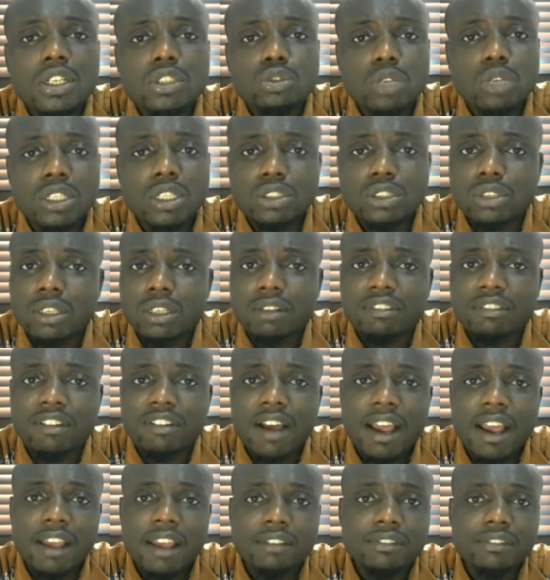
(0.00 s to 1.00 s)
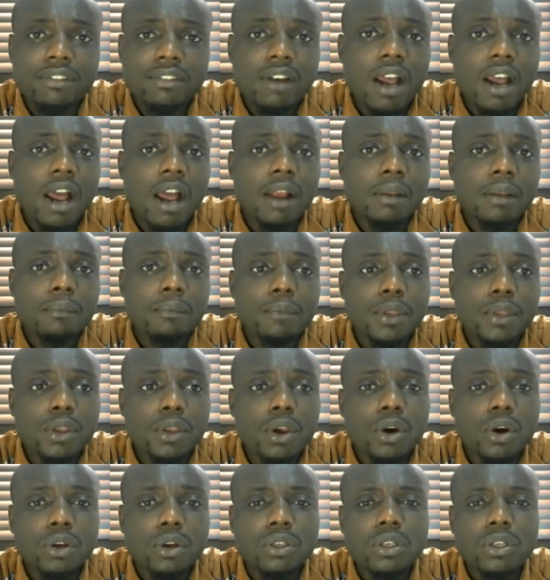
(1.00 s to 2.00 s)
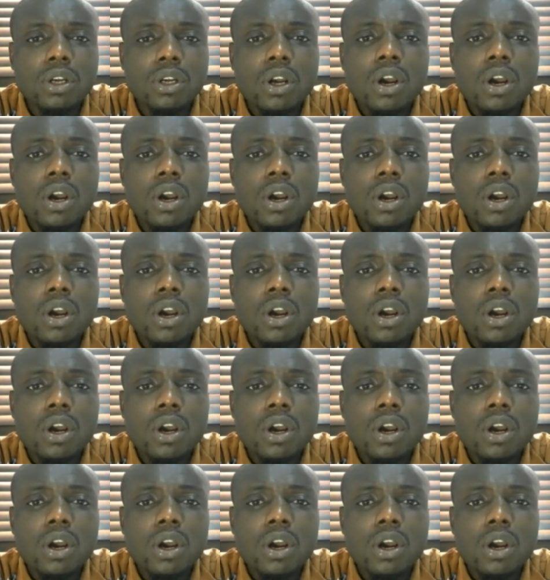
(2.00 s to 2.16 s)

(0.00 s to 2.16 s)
2025 and beyond.